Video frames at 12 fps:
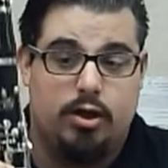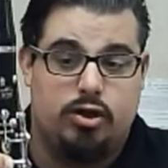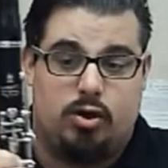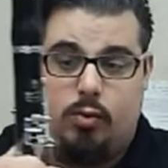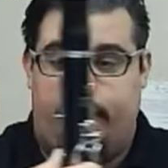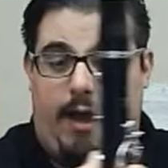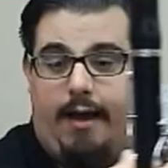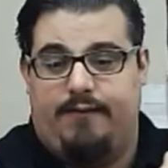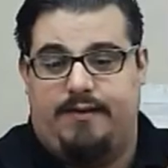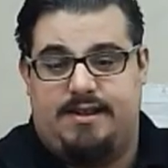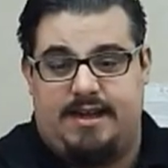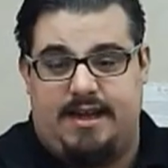So we
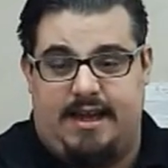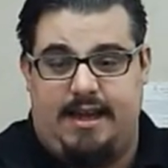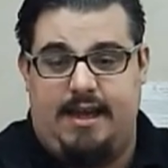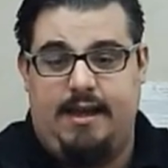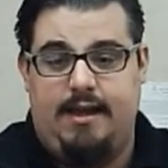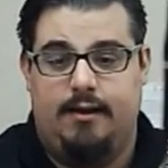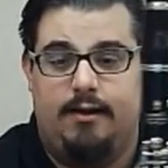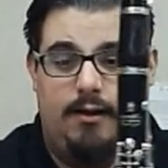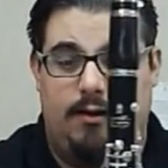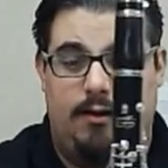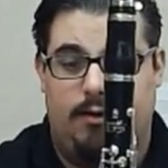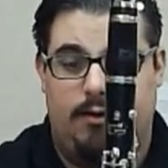have T
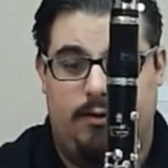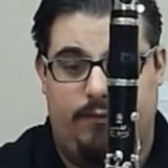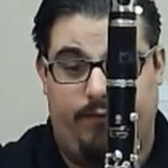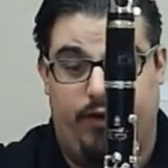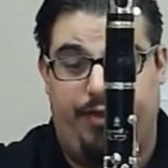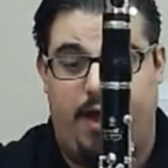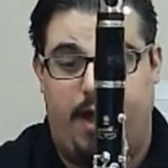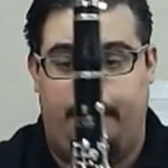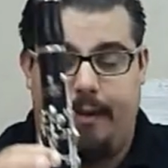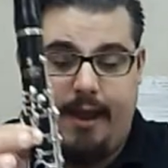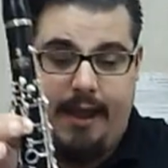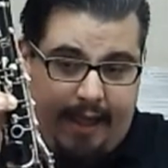for thumb
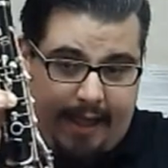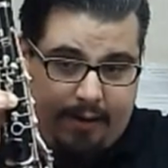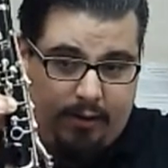and